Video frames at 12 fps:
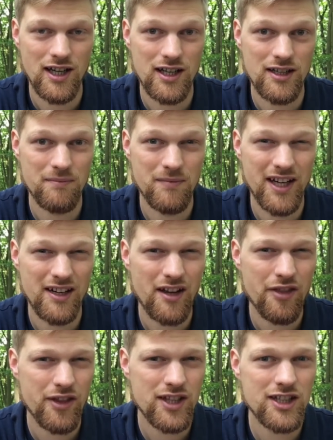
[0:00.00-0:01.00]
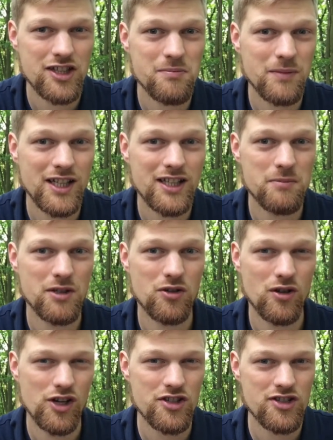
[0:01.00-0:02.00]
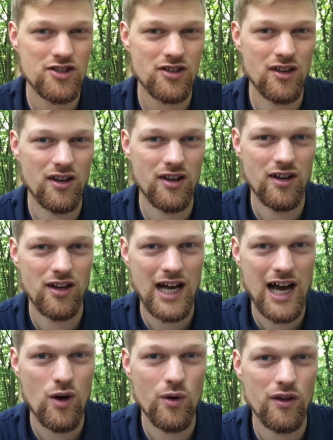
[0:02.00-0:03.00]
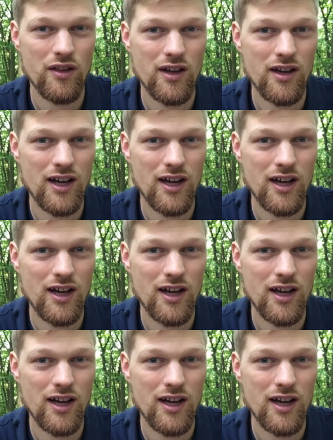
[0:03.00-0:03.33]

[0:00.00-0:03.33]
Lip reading: And I think it's mainly because how